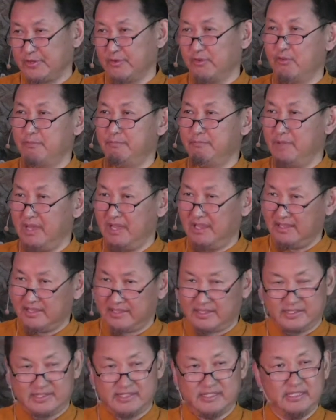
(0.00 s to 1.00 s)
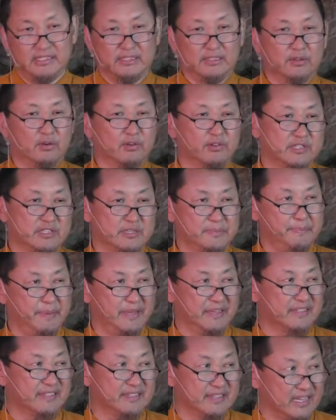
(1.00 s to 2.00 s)
or milk tea or
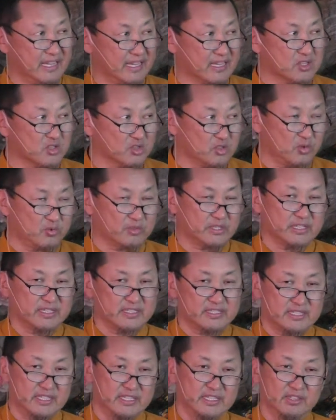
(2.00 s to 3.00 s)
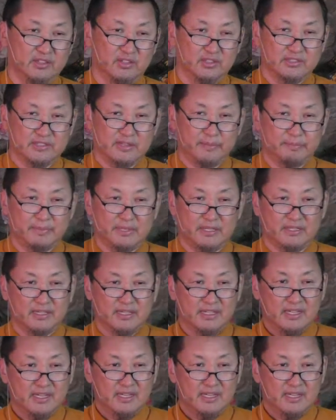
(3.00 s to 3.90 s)
Tibetan exotic tea or something.